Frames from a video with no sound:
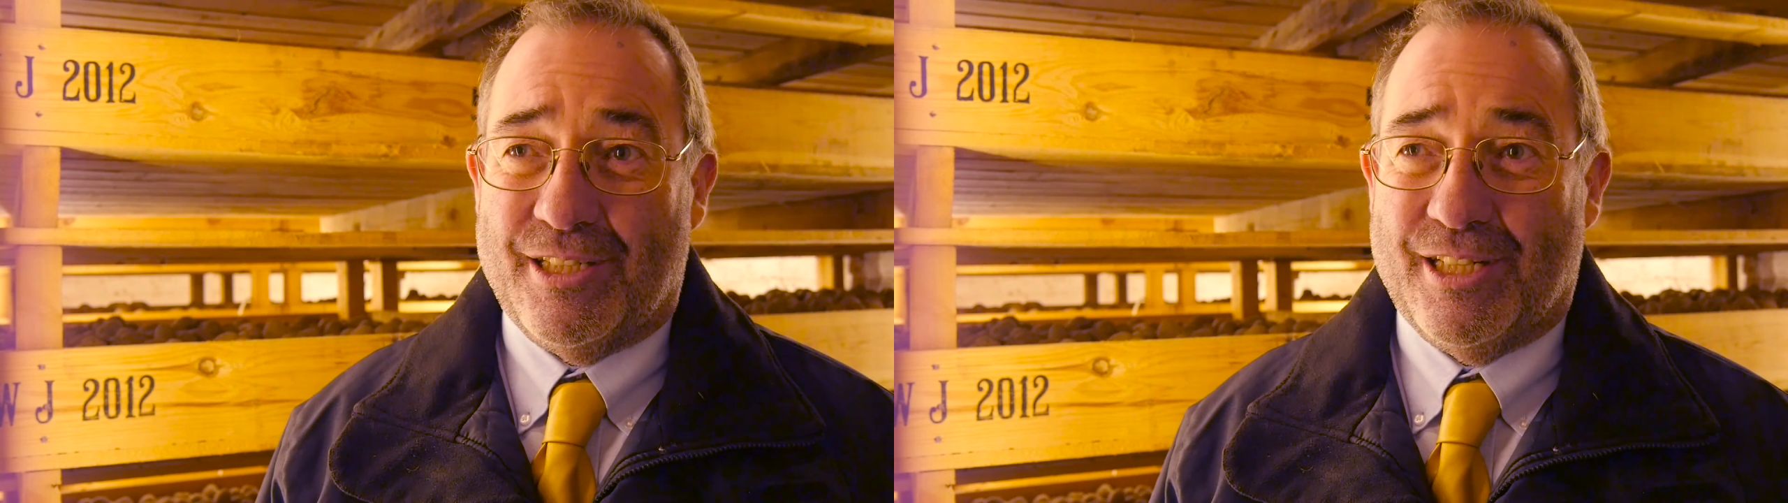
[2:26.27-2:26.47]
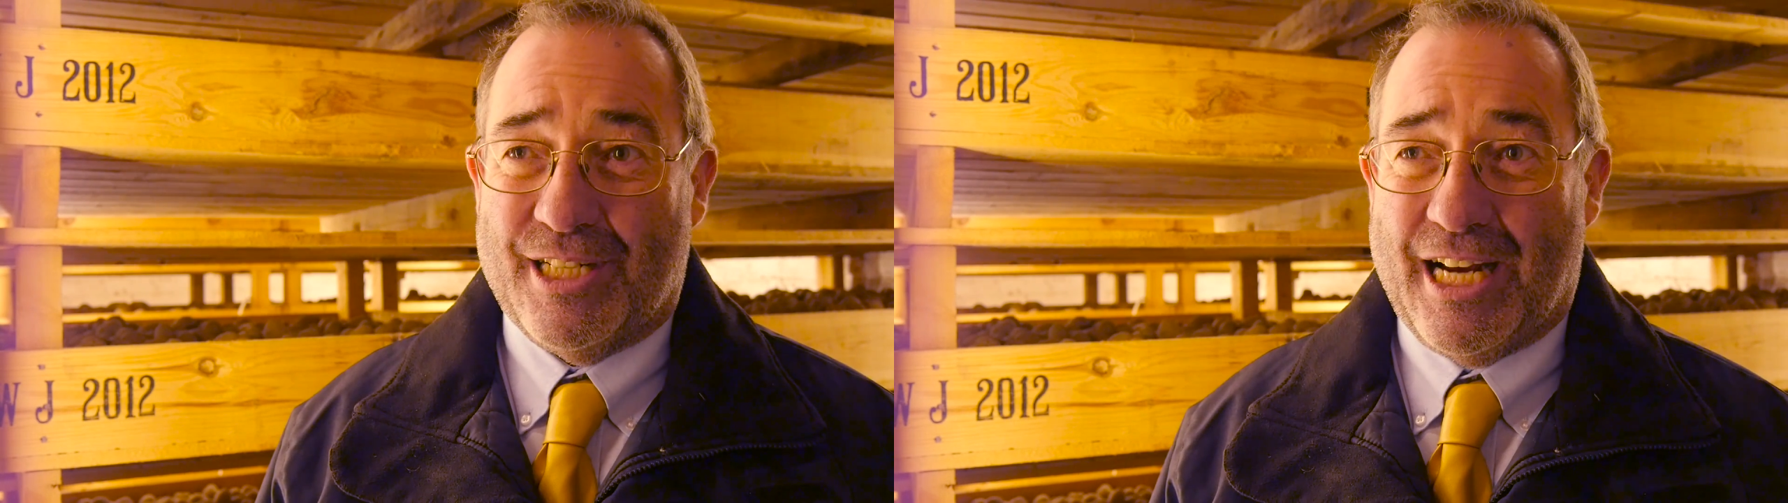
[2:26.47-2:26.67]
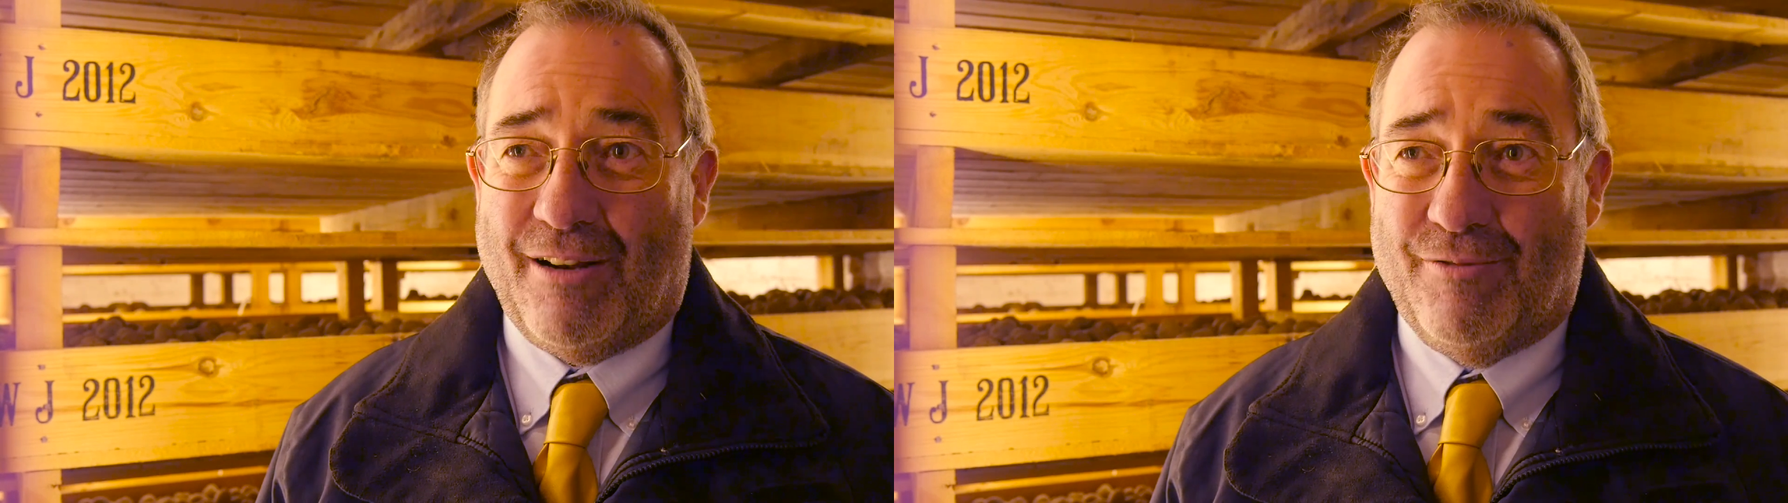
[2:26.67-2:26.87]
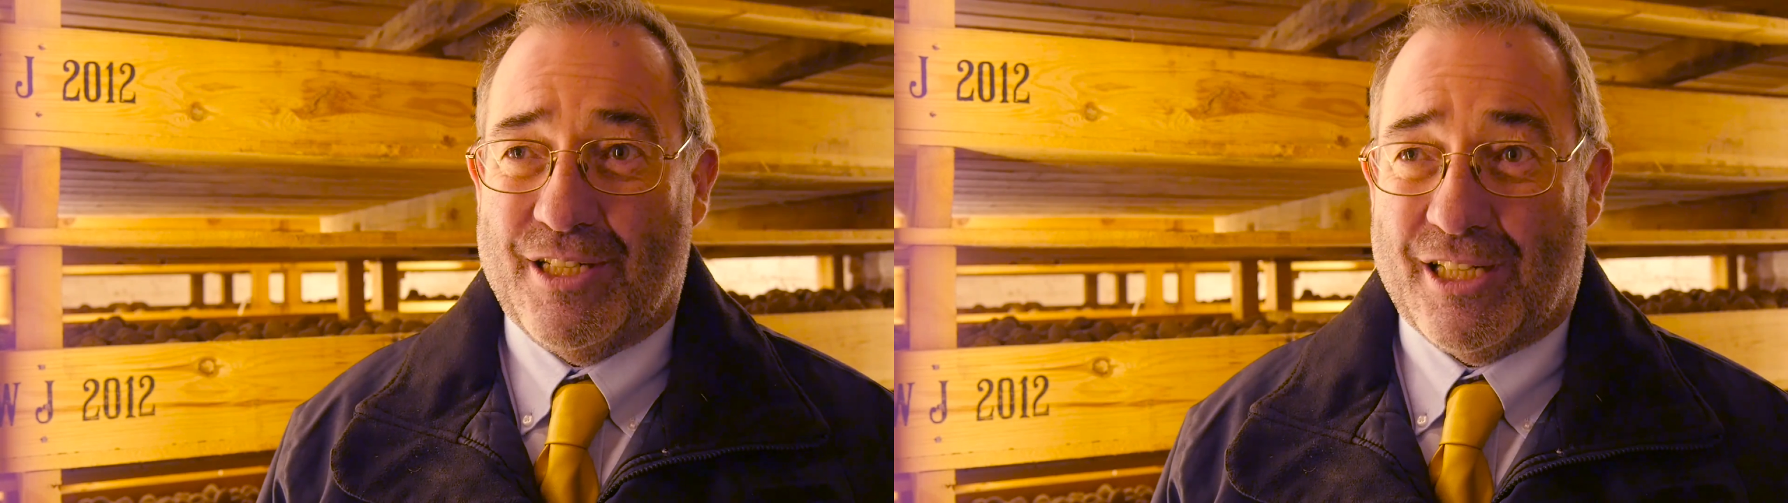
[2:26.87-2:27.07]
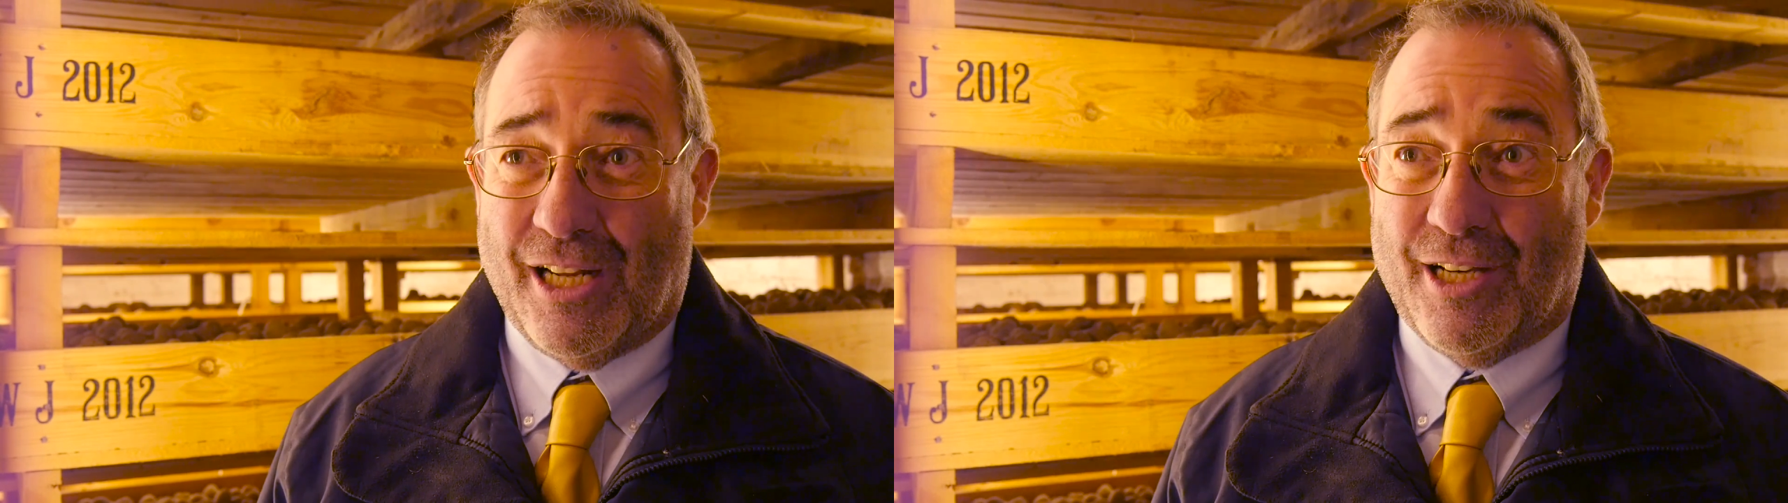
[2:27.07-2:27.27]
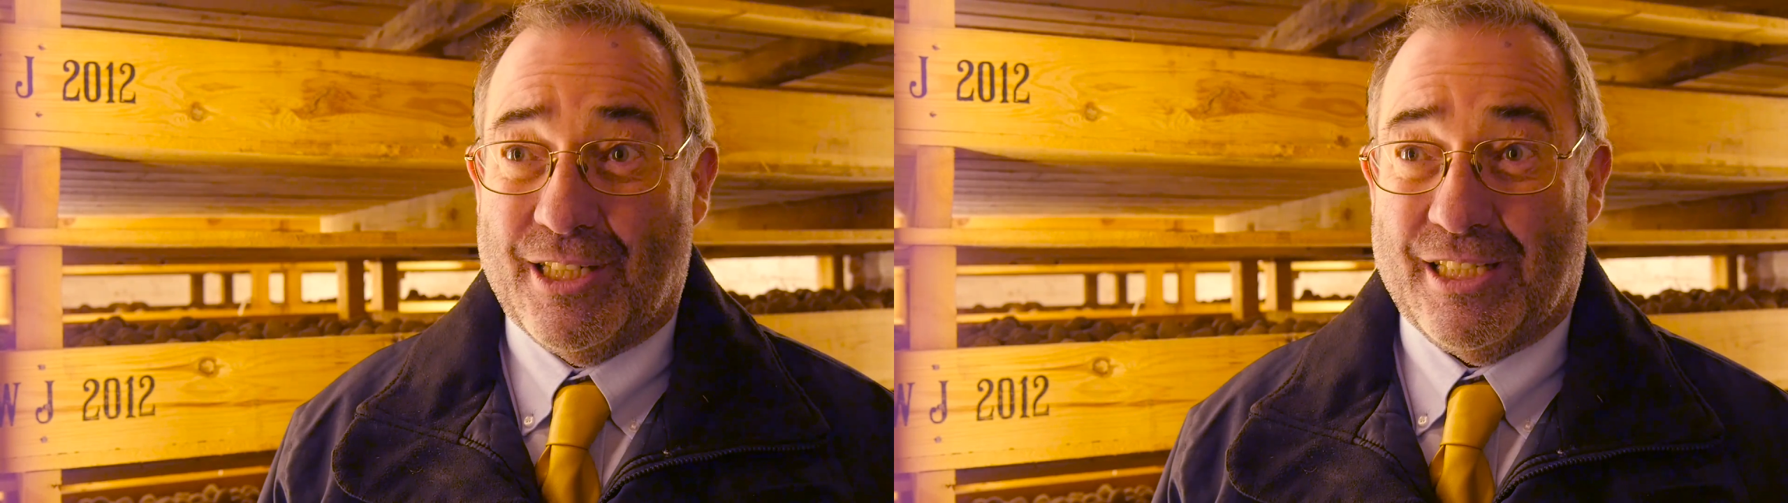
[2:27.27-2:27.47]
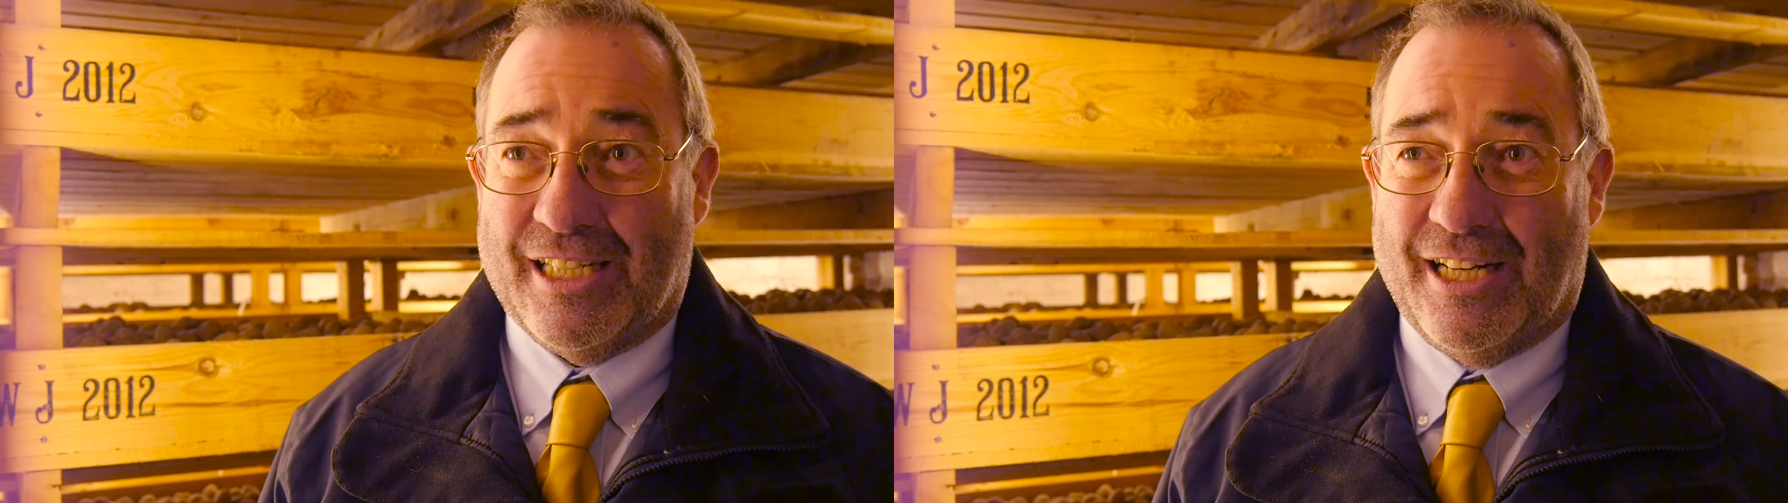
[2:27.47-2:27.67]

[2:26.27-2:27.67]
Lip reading: to check for slugs,